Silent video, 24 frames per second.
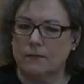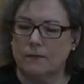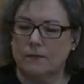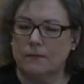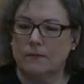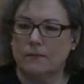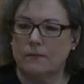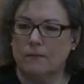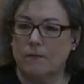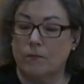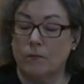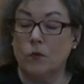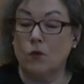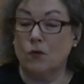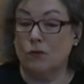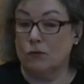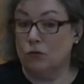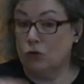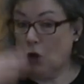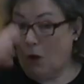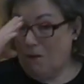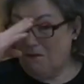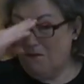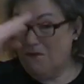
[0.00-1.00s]
as
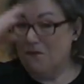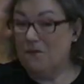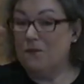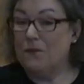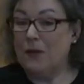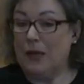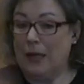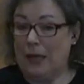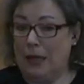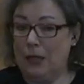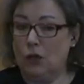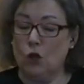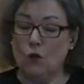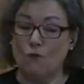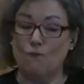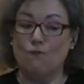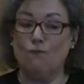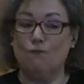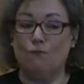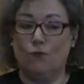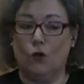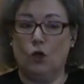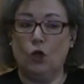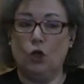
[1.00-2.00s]
soon as Russia
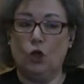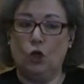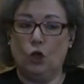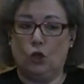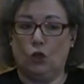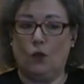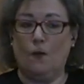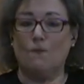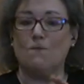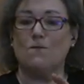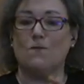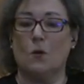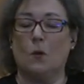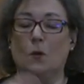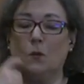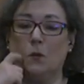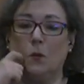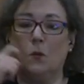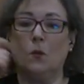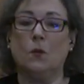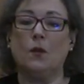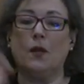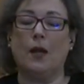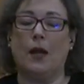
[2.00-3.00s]
will go
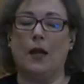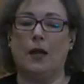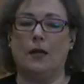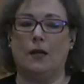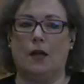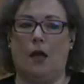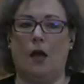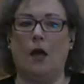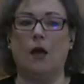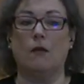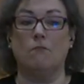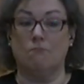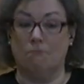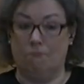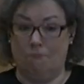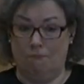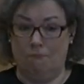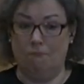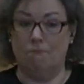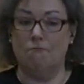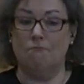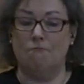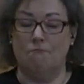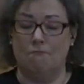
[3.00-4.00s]
away from our
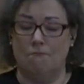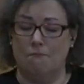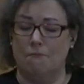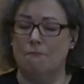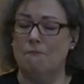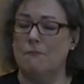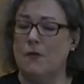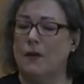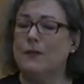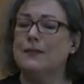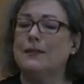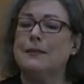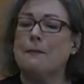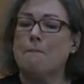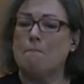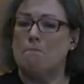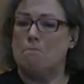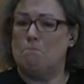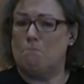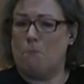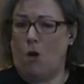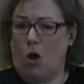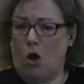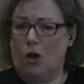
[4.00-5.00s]
land. Right
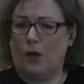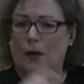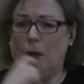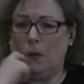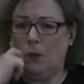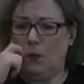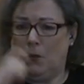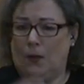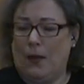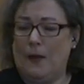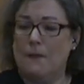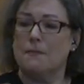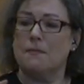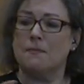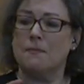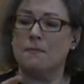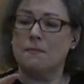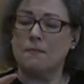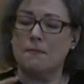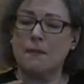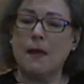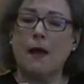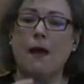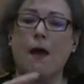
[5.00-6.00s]
after
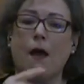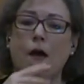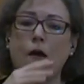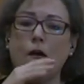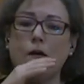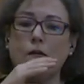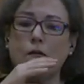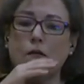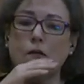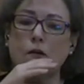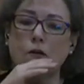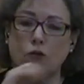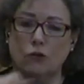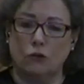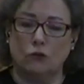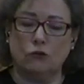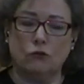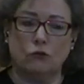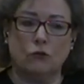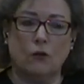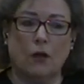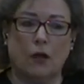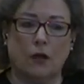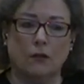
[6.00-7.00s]
the peace will
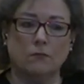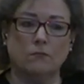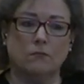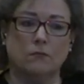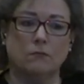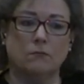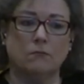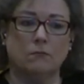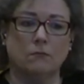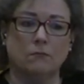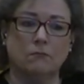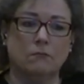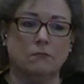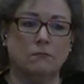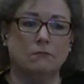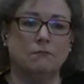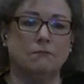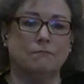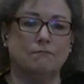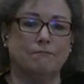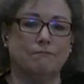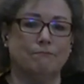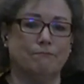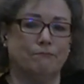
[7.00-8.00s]
come back to our
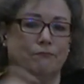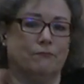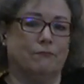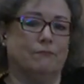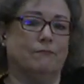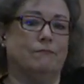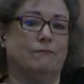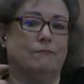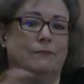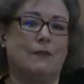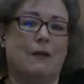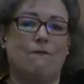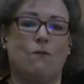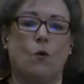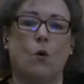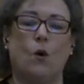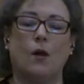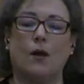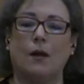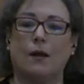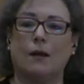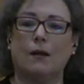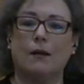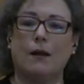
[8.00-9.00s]
country.
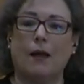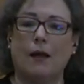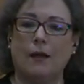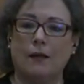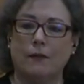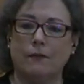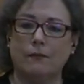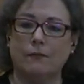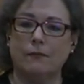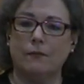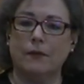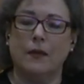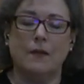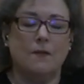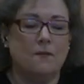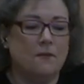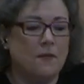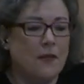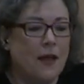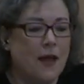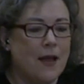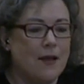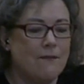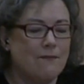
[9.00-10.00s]
Ladies and
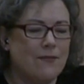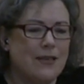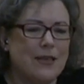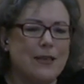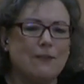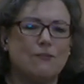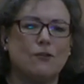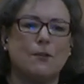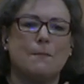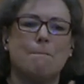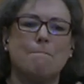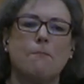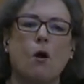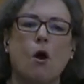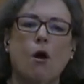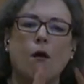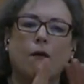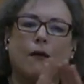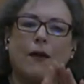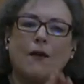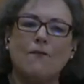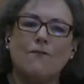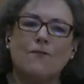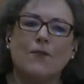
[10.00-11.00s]
gentlemen,
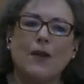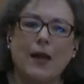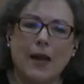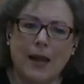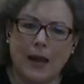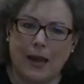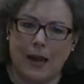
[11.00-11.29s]
the